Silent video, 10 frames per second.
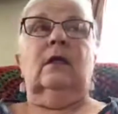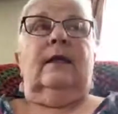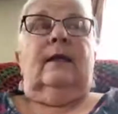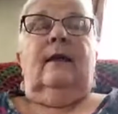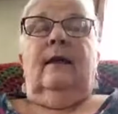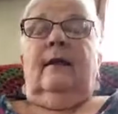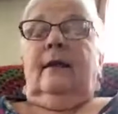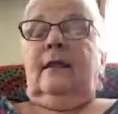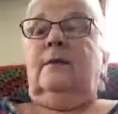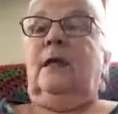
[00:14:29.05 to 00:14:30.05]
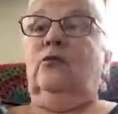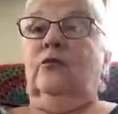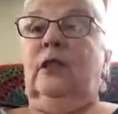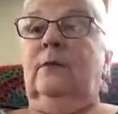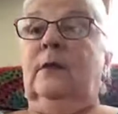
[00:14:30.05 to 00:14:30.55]
and that's my
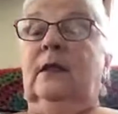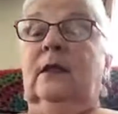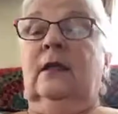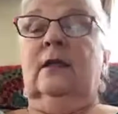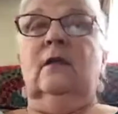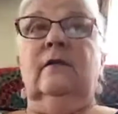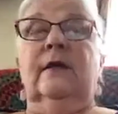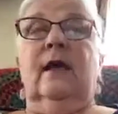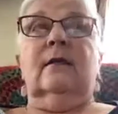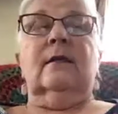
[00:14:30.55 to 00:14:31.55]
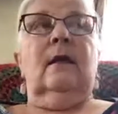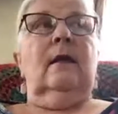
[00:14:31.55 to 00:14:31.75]
dream. I'd love that.